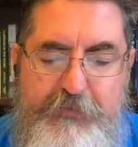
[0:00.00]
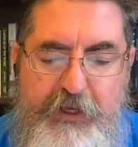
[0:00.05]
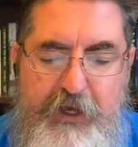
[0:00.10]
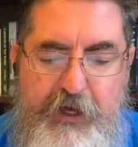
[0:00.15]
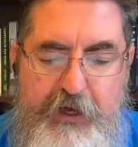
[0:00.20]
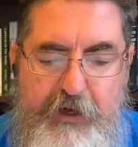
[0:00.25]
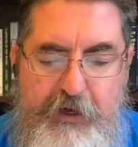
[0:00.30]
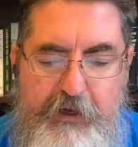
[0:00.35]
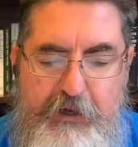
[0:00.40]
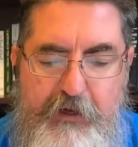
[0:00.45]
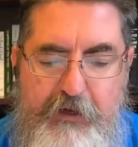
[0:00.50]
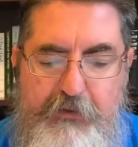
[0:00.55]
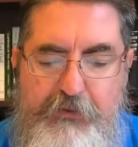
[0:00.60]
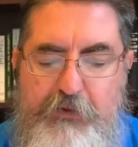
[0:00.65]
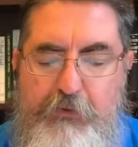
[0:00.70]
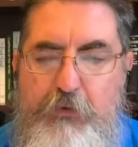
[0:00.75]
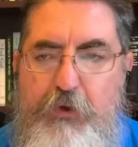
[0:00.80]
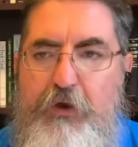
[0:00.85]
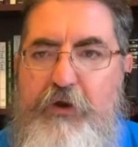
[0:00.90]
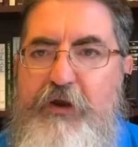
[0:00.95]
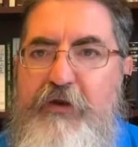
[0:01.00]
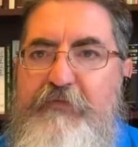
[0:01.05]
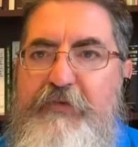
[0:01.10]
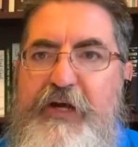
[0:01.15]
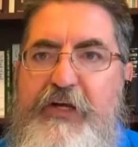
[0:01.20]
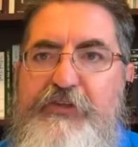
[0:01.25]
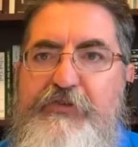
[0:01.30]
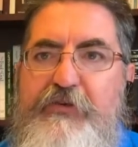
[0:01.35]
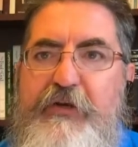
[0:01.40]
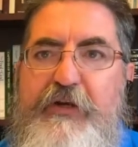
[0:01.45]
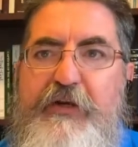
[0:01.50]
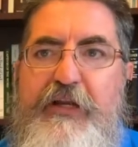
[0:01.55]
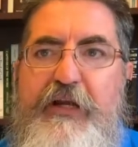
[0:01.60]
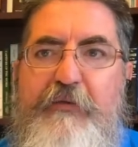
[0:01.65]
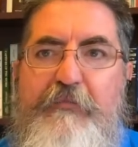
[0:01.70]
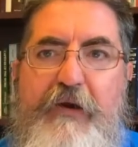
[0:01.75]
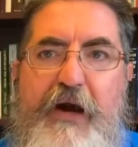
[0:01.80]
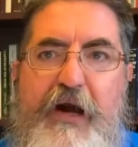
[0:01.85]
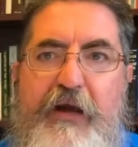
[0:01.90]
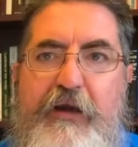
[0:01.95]
the work of Ezra and
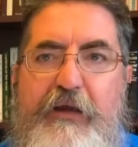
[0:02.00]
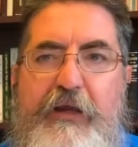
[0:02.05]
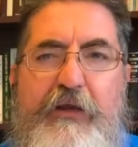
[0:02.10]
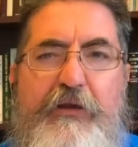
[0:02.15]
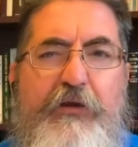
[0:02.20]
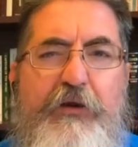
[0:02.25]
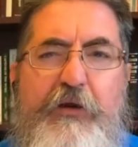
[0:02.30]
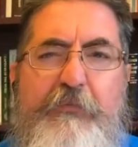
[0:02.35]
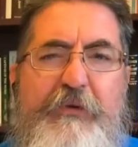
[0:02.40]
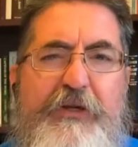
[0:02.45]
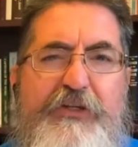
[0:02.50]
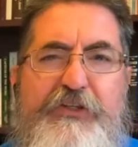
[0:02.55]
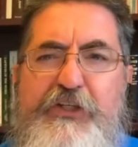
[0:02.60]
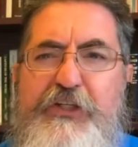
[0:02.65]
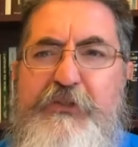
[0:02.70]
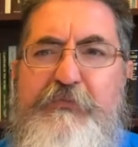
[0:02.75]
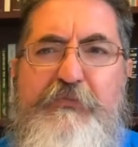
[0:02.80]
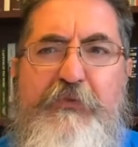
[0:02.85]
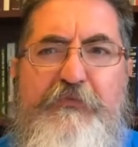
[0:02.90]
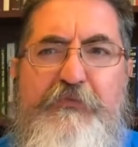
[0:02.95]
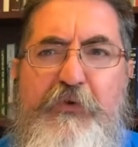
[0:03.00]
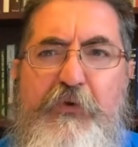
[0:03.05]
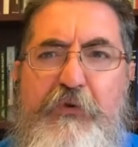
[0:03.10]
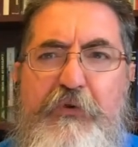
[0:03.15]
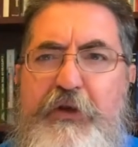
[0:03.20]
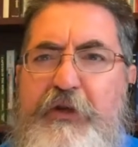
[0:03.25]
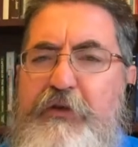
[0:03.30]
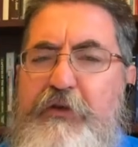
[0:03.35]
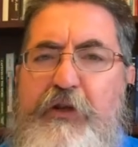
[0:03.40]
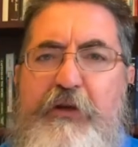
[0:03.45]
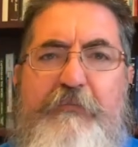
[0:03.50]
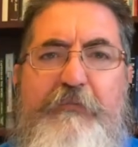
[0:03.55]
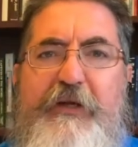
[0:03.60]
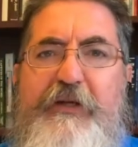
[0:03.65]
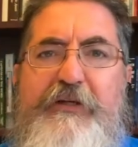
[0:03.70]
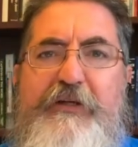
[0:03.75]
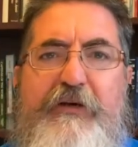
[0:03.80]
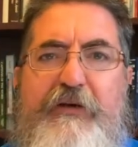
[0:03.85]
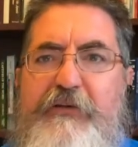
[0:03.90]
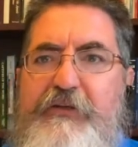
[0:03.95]
Nehemiah. He could have been just before, he could have
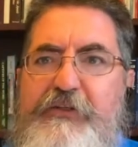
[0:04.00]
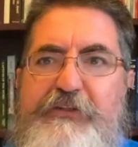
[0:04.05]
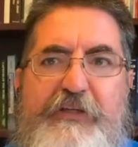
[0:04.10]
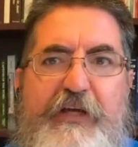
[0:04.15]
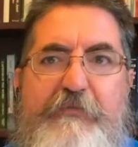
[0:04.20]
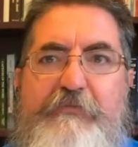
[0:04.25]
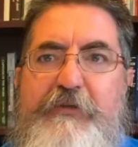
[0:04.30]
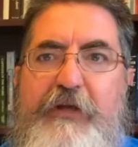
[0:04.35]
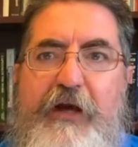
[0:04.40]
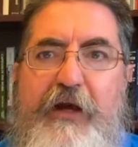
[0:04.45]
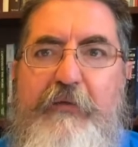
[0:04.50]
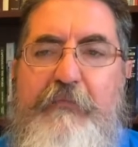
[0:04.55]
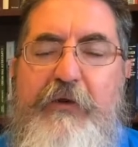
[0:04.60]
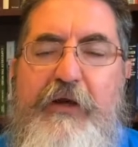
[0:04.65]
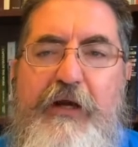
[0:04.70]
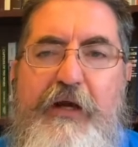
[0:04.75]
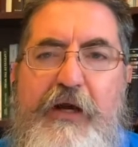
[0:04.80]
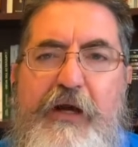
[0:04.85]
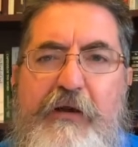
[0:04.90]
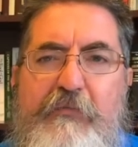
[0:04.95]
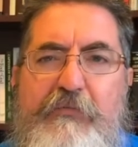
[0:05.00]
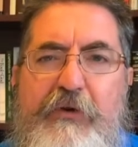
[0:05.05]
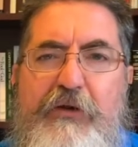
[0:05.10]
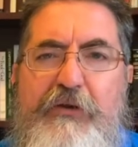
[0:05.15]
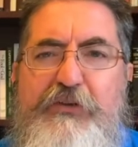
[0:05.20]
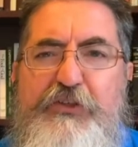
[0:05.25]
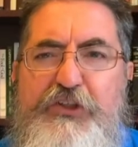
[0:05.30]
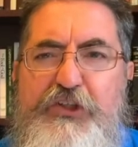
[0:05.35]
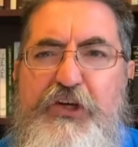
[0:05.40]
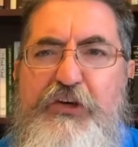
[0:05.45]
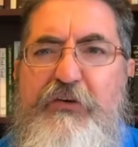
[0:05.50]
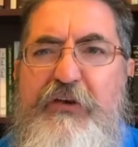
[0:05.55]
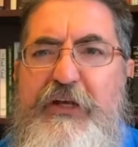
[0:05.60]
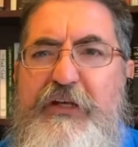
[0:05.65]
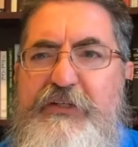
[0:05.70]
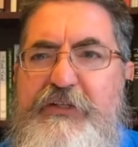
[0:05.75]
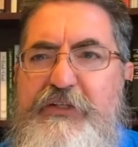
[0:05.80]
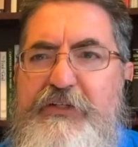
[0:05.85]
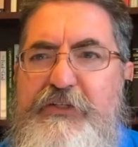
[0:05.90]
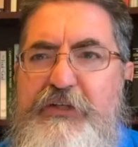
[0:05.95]
been during the same time, but generally
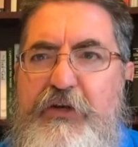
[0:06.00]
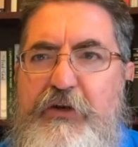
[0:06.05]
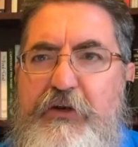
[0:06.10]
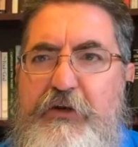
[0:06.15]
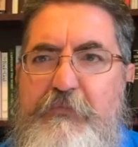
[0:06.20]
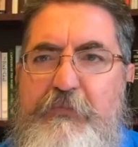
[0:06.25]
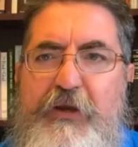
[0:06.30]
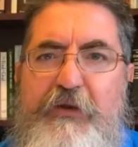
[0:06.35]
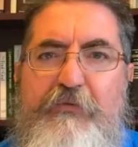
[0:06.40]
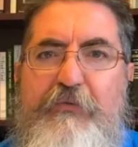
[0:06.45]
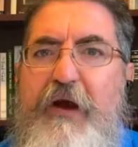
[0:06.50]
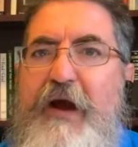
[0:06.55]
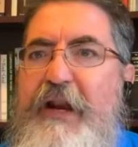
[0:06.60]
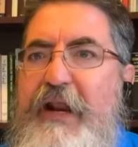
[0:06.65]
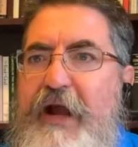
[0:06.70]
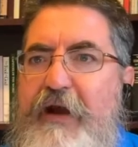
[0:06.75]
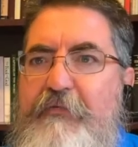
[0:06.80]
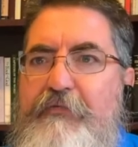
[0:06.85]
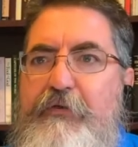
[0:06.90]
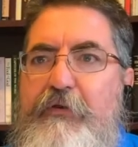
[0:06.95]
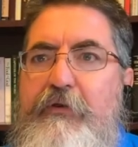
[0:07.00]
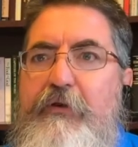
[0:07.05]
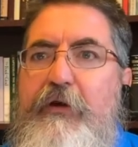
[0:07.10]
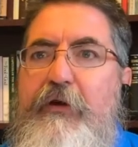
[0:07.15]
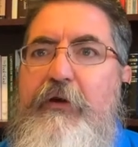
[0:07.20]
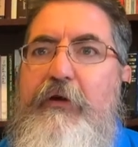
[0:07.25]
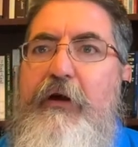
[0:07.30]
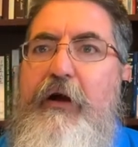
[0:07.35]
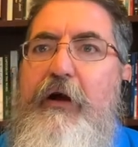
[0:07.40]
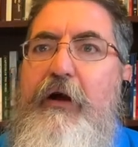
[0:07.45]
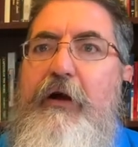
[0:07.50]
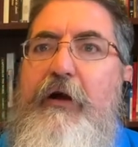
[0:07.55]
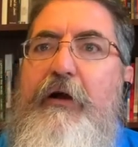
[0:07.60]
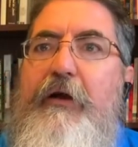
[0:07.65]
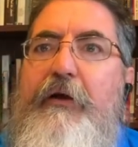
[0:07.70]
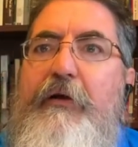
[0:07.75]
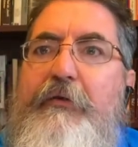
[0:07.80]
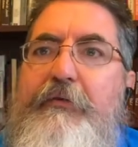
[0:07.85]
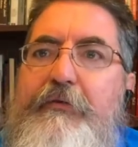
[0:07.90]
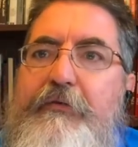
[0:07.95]
he's considered to be right after,
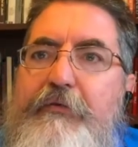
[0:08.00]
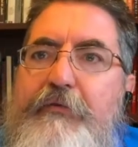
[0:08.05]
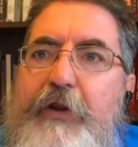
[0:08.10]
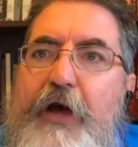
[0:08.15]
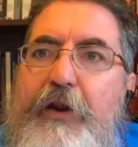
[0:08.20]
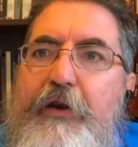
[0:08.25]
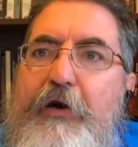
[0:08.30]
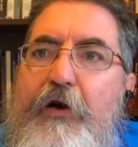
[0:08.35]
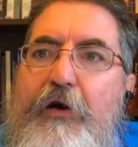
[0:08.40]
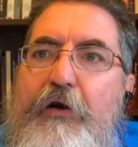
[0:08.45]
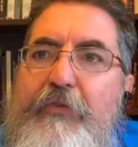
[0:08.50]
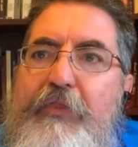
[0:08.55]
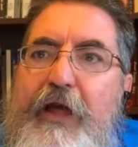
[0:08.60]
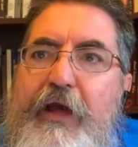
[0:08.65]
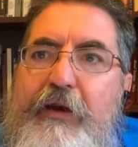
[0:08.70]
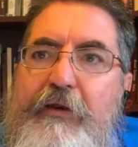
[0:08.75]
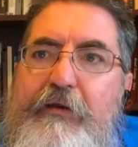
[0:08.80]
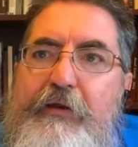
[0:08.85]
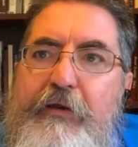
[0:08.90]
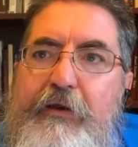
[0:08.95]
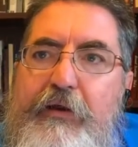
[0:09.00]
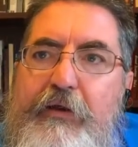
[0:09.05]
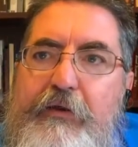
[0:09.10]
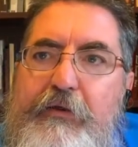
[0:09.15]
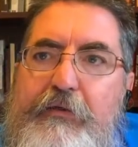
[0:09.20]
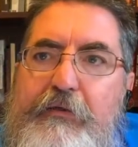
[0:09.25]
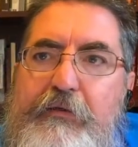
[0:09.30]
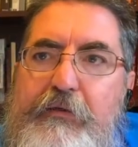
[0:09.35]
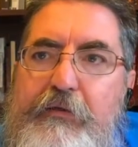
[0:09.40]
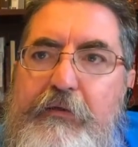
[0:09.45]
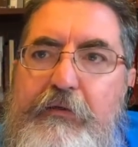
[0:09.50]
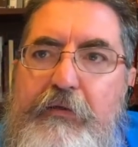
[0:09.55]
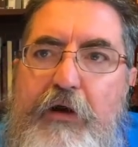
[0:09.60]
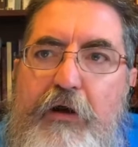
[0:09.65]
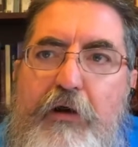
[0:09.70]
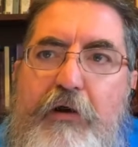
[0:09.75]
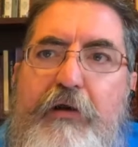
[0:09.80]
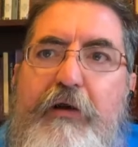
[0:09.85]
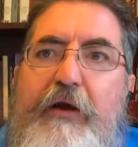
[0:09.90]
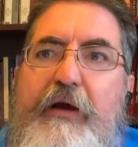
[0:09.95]
not all that
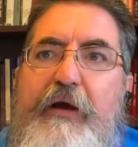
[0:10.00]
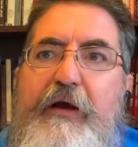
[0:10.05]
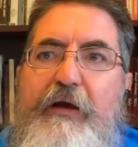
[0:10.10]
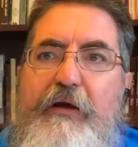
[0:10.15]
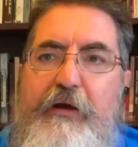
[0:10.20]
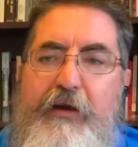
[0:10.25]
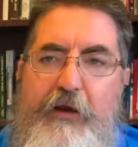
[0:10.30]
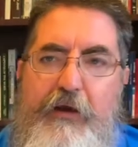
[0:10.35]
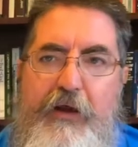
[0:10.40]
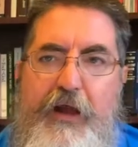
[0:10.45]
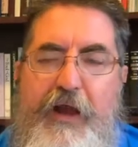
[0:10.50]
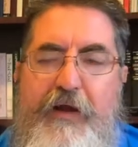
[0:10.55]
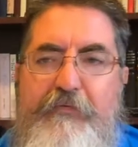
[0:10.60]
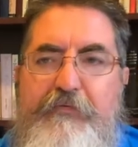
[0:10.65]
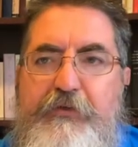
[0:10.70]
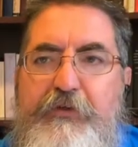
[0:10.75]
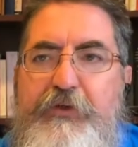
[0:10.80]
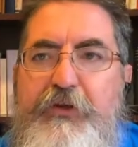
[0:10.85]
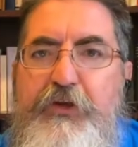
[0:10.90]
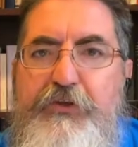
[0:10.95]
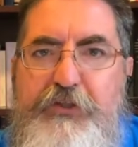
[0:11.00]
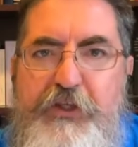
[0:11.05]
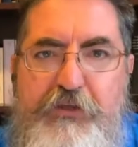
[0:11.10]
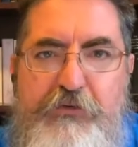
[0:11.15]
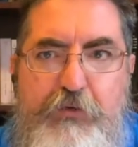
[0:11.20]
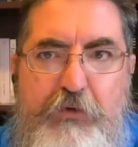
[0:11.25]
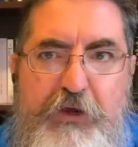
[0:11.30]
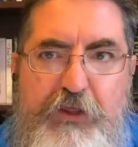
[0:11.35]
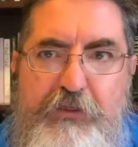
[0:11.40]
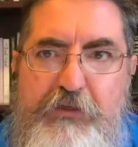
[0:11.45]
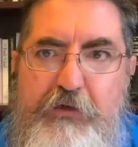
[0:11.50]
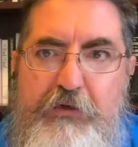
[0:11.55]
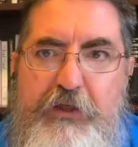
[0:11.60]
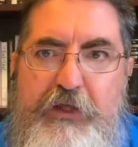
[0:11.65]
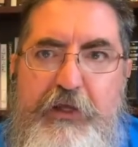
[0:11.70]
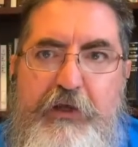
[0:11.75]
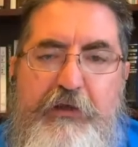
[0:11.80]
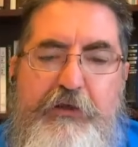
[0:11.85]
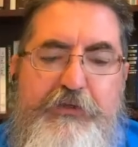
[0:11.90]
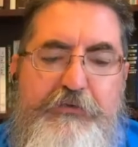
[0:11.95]
long after, usually 20, 30
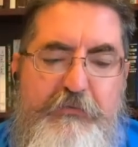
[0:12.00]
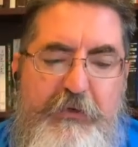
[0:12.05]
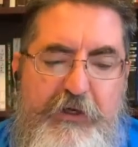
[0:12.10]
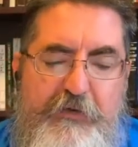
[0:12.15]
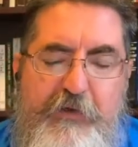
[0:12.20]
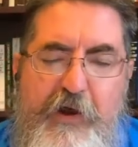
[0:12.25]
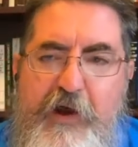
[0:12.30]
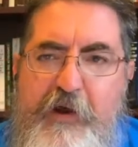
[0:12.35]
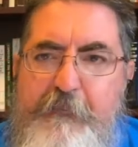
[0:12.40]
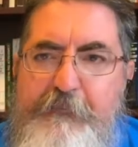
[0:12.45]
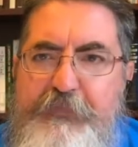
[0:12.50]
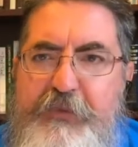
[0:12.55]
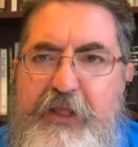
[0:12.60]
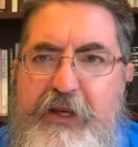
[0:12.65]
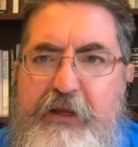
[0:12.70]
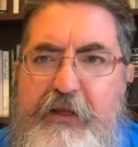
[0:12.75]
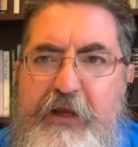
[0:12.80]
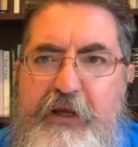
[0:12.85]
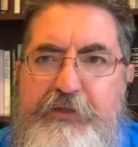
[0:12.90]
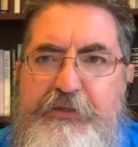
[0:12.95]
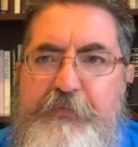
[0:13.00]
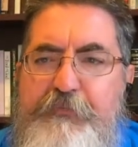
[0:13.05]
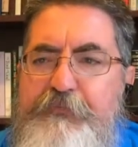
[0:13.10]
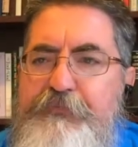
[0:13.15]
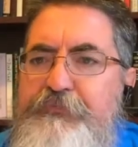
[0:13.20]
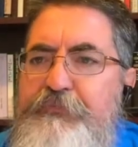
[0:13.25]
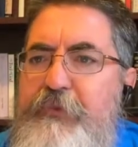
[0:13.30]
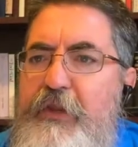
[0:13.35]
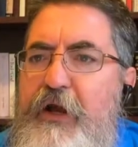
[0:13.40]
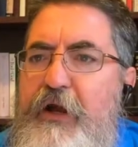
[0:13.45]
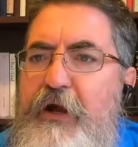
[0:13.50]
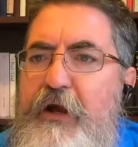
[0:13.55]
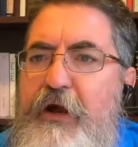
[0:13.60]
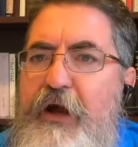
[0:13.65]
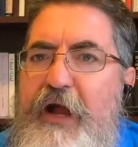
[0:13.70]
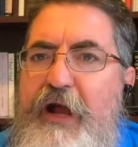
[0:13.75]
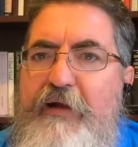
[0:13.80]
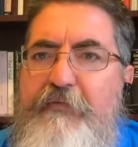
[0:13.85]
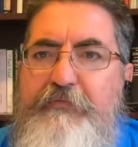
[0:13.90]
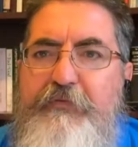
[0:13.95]
years. But in any case,
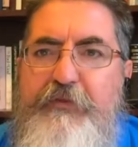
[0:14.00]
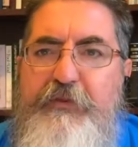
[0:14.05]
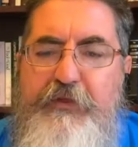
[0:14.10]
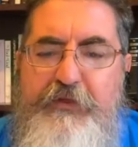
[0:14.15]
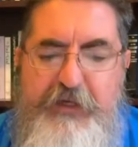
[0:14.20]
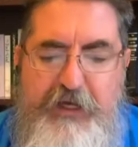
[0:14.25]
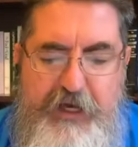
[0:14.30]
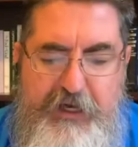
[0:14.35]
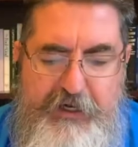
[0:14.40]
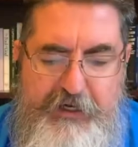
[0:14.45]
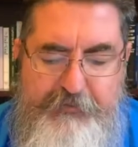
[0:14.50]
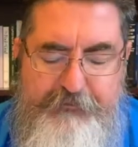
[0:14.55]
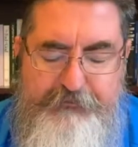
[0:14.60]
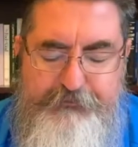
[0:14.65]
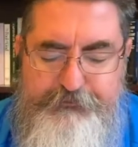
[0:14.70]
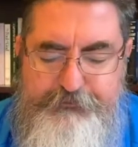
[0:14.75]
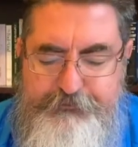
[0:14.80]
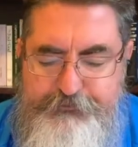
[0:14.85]
after the time